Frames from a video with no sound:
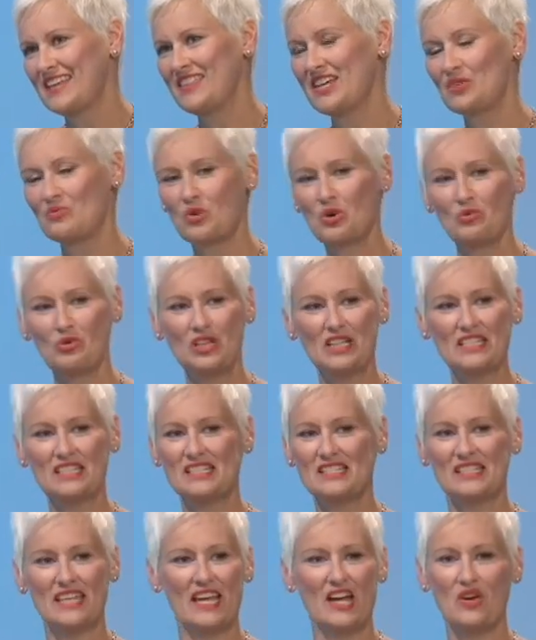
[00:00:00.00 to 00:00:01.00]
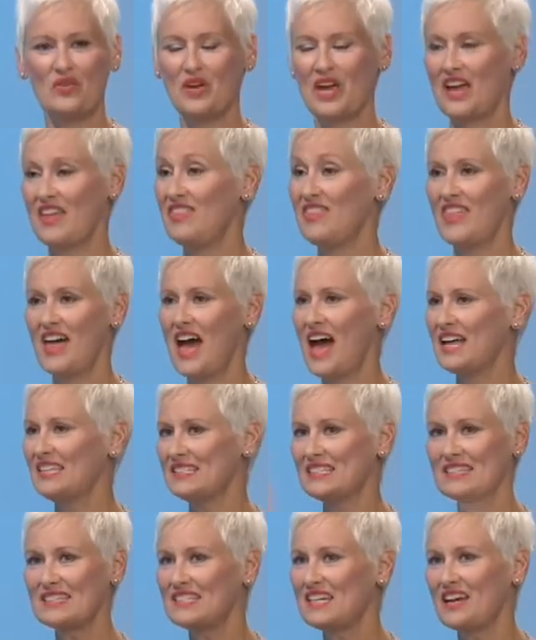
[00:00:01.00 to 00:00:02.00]
then we're willing to say, okay,
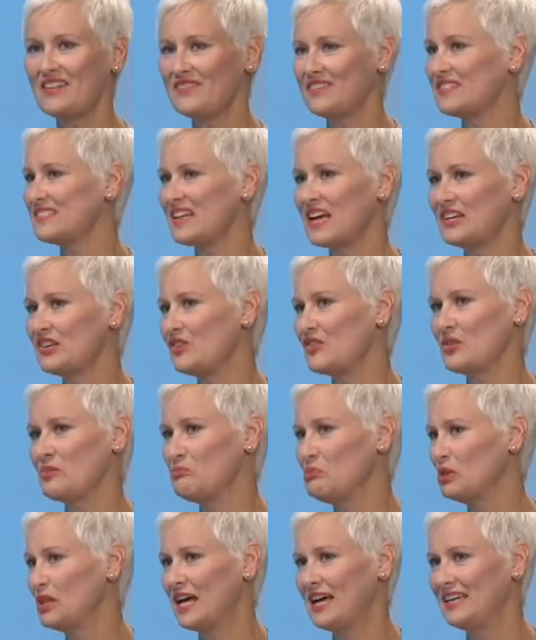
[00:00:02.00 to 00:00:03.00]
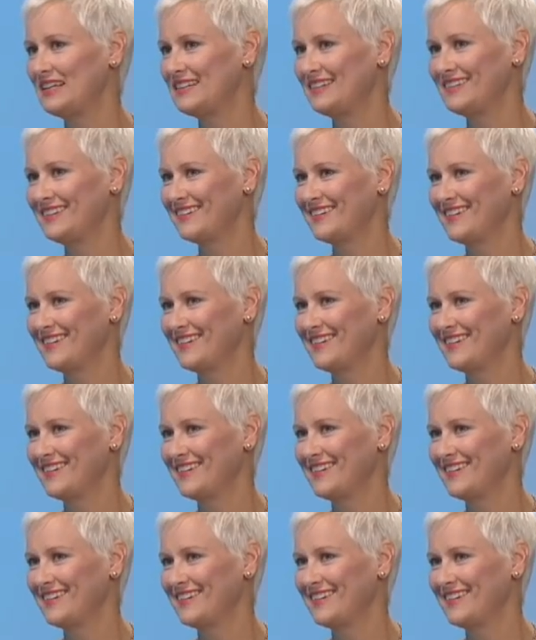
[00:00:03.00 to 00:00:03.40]
that stuff is under the blood,